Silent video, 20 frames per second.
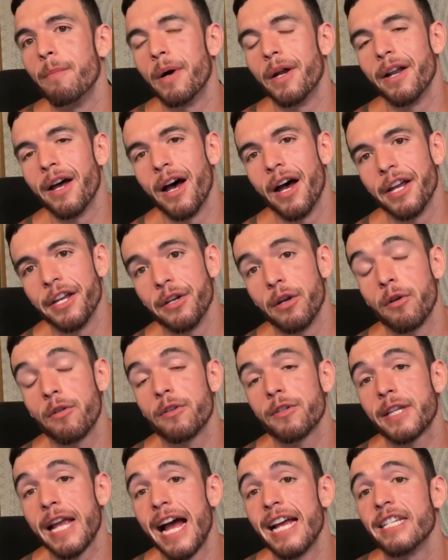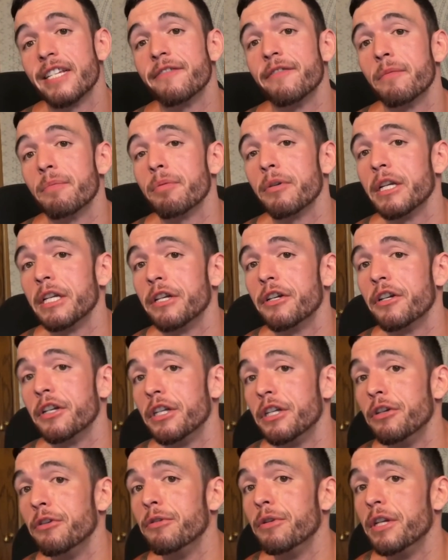But, uh, you know, those guys have a pretty good
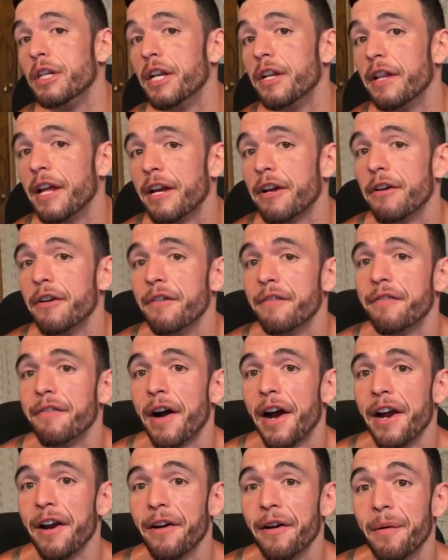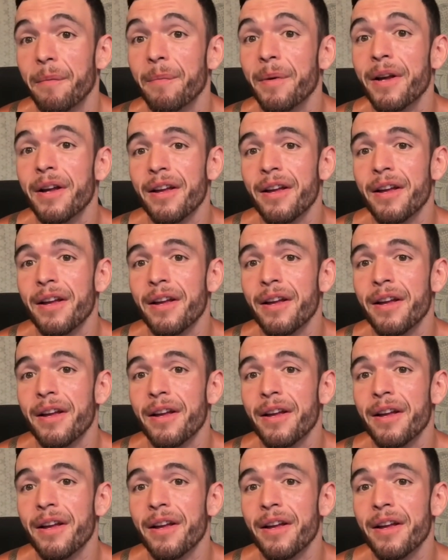union. They couldn't fire him.